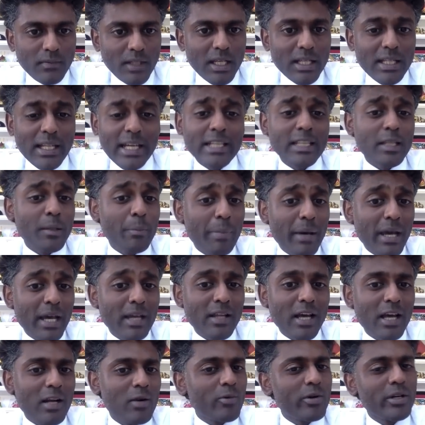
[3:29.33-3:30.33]
Like
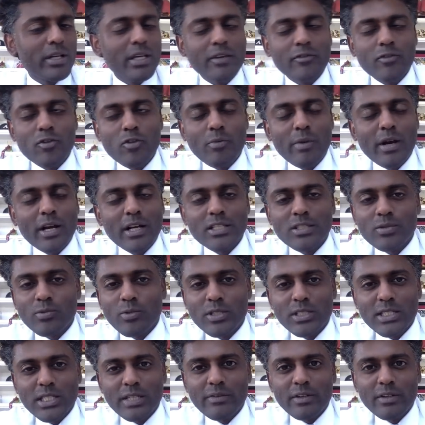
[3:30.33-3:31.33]
the I don't want to give you a minus
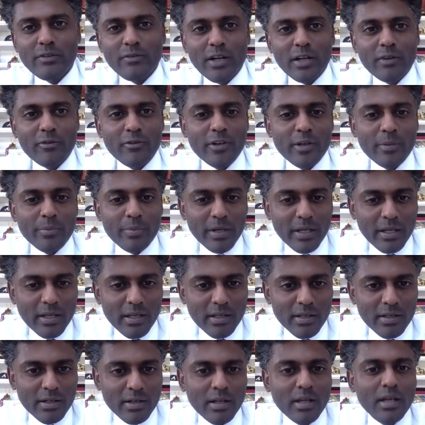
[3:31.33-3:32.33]
175 free
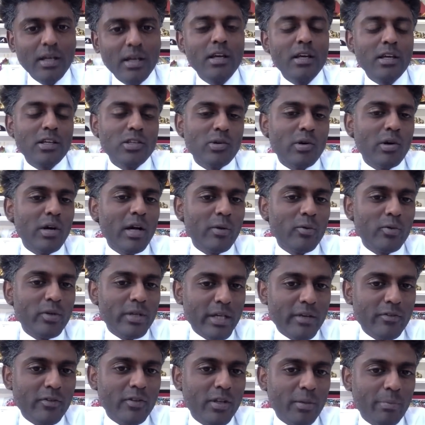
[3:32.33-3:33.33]
pick either, so I will
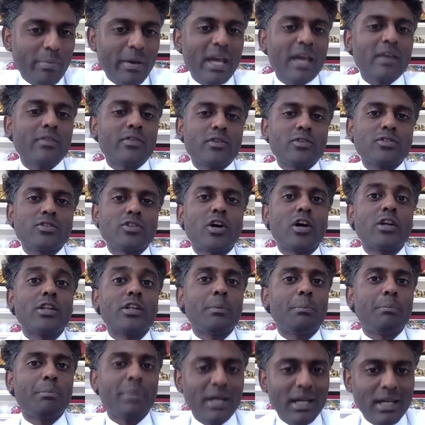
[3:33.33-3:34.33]
give you the Panthers on
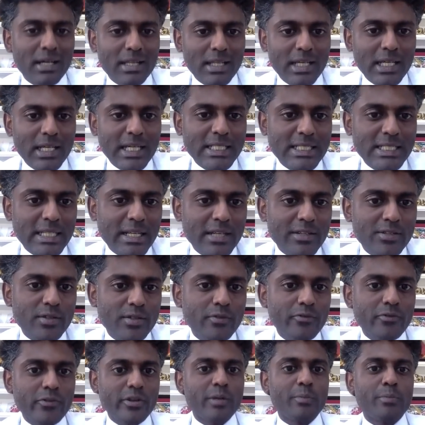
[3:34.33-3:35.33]
the puck line today as
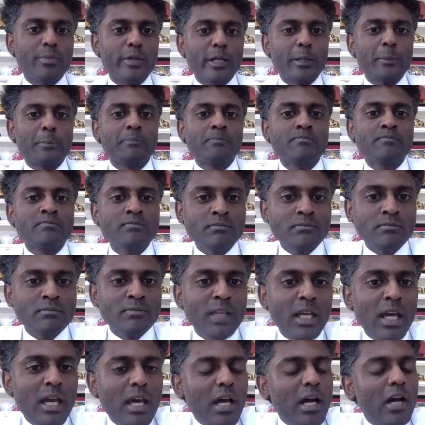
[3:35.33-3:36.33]
your free play.
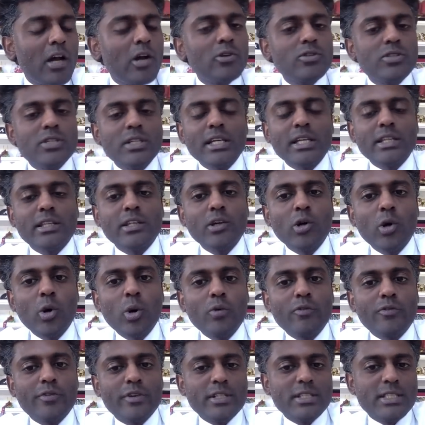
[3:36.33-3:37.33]
I also like the
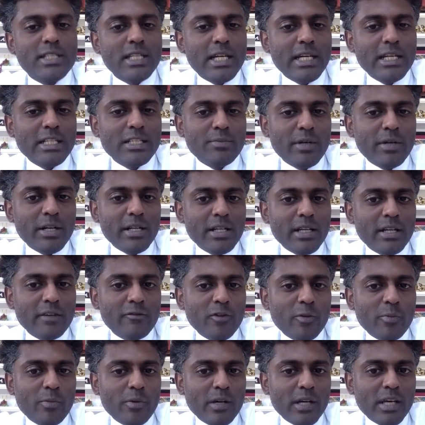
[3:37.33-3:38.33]
over in tonight's Monday
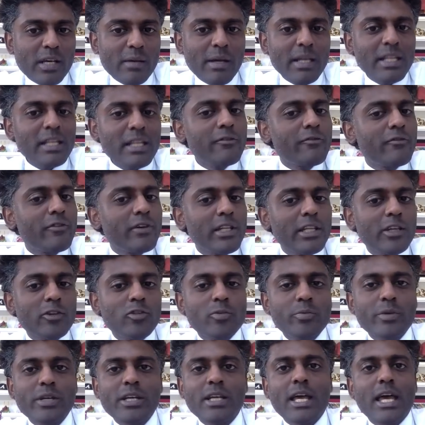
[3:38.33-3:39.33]
Night Football game. I think Philly
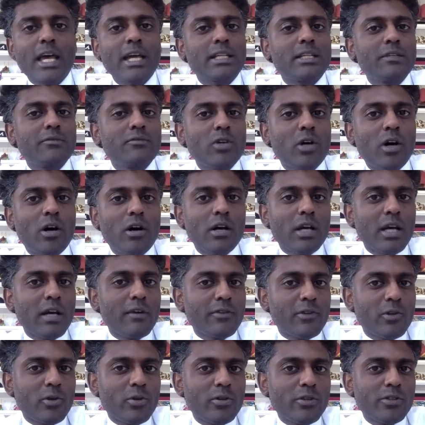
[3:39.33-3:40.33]
will be an active dog
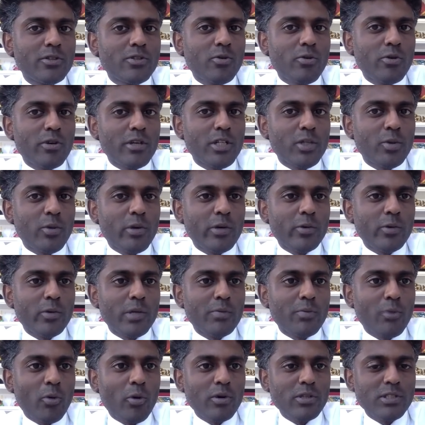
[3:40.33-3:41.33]
after only scoring
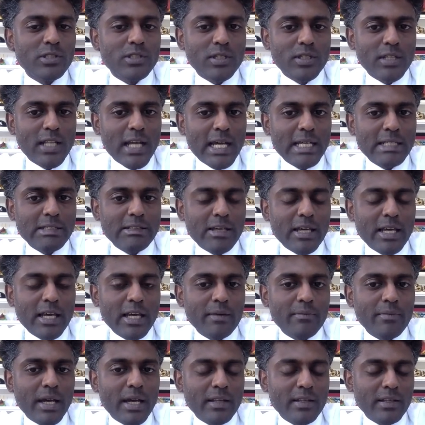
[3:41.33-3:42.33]
21 points in their last
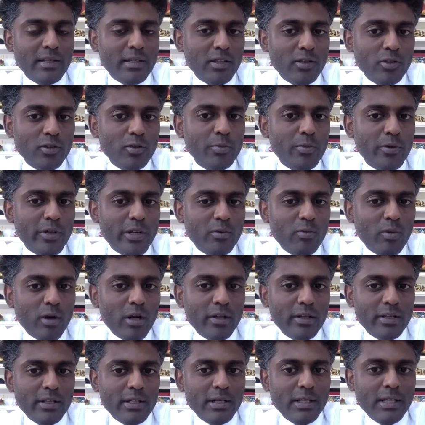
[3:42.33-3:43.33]
game. I think they'll do pretty
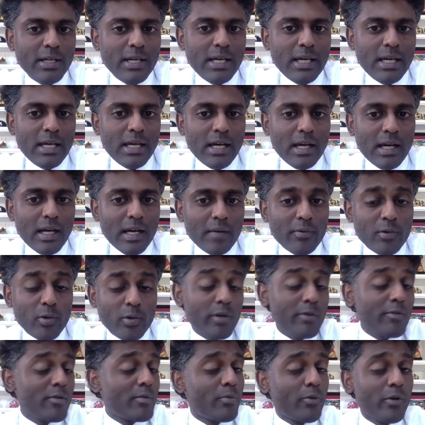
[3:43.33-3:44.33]
well here.
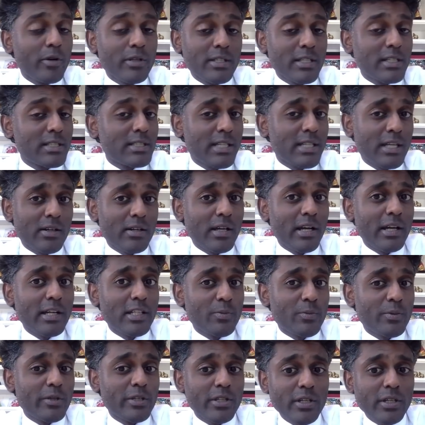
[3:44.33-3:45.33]
21 points against Carolina
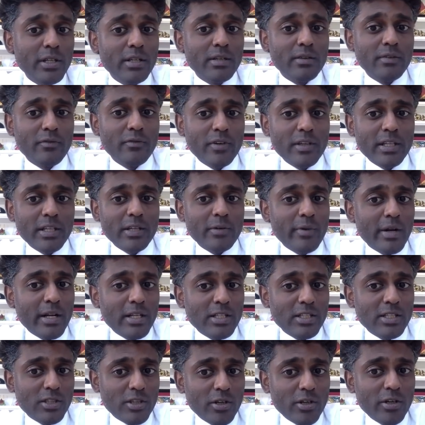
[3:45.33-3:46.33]
is pretty good. Philly
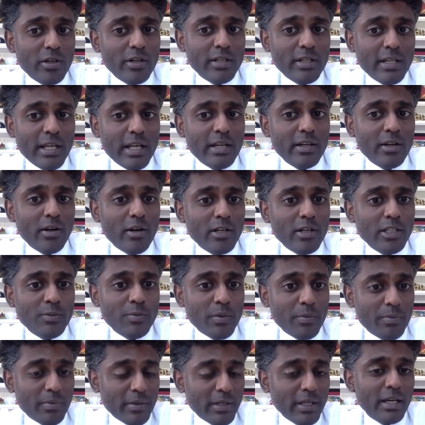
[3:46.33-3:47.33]
ranks 3rd in net yards
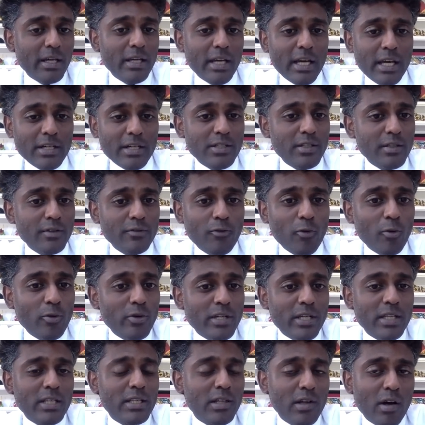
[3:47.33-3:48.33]
per play, actually
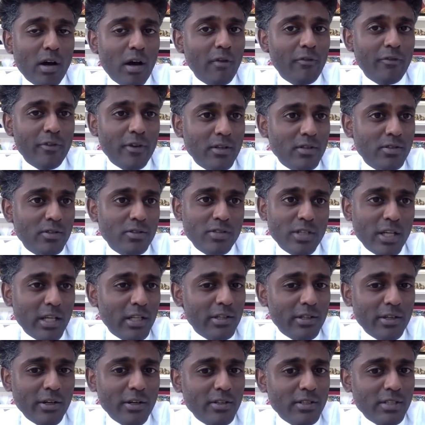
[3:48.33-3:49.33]
14th in offense. So
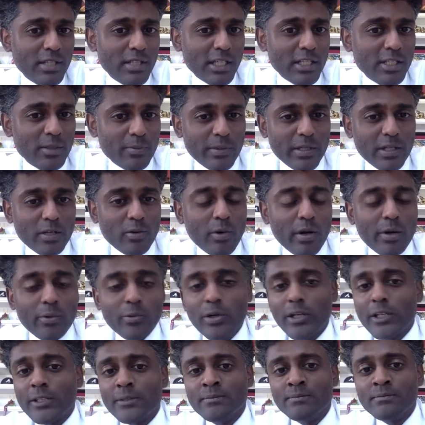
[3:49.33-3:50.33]
Jalen Hurts is actually playing quite
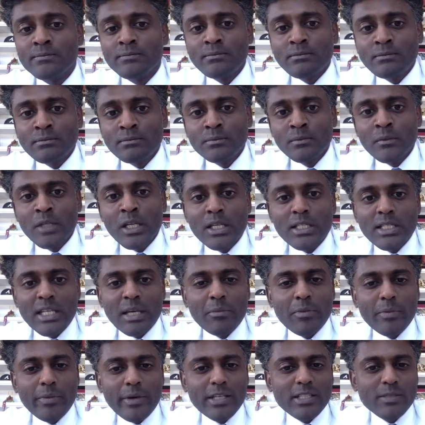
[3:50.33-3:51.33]
well.
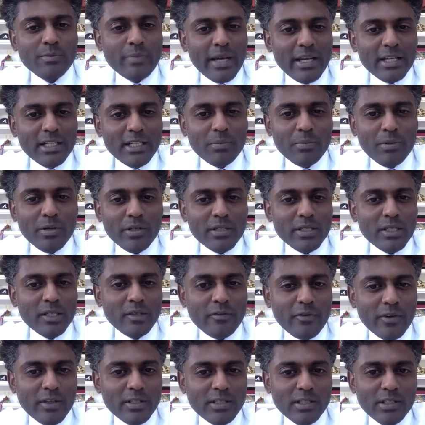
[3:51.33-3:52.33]
Tampa Bay is banged up on
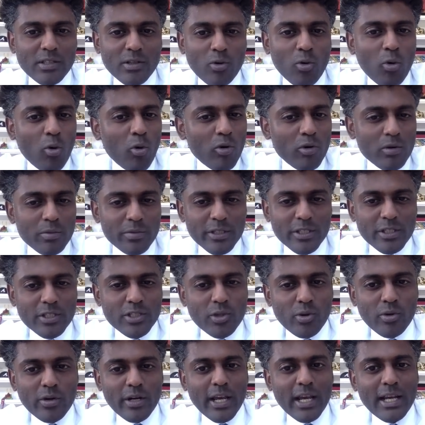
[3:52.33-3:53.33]
defense, and they're horribly
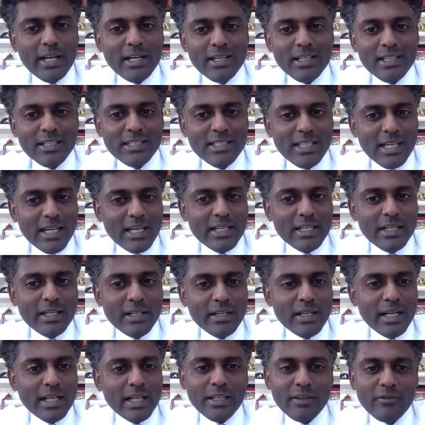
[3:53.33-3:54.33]
shorthanded in the
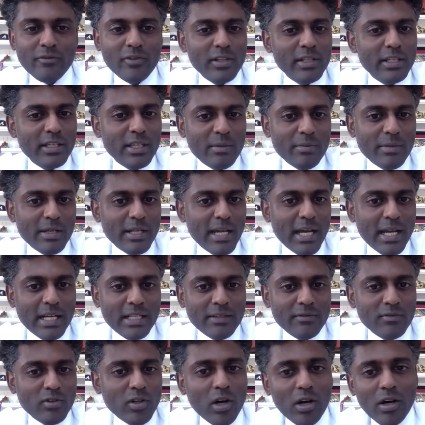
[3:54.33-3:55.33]
secondary. I think Philly can be an
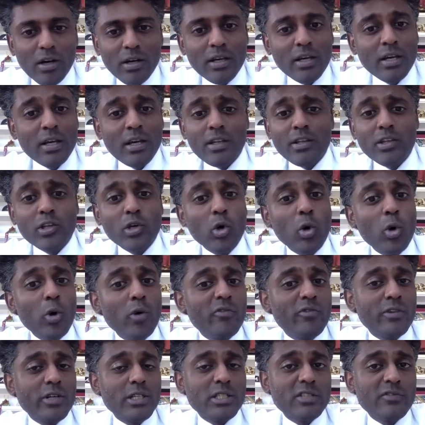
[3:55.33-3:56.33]
active dog. The
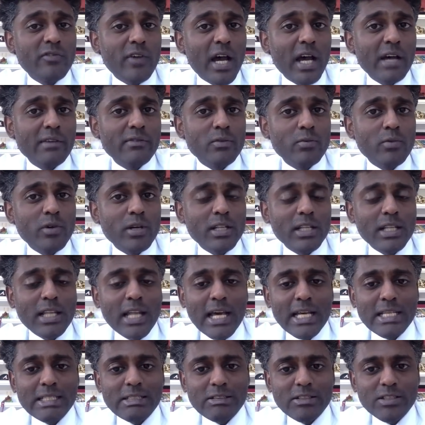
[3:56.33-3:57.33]
over is 5-1 in the
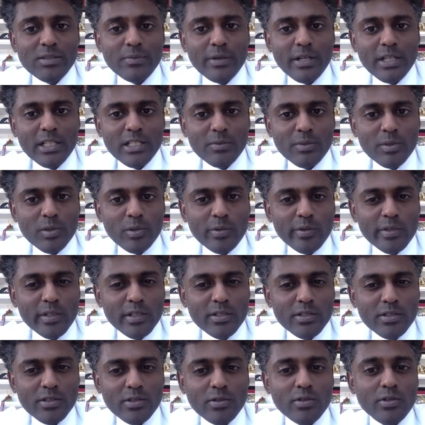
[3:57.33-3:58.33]
last 6 meetings between
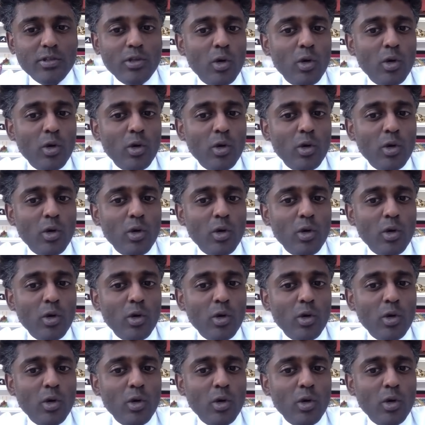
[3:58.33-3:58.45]
these two.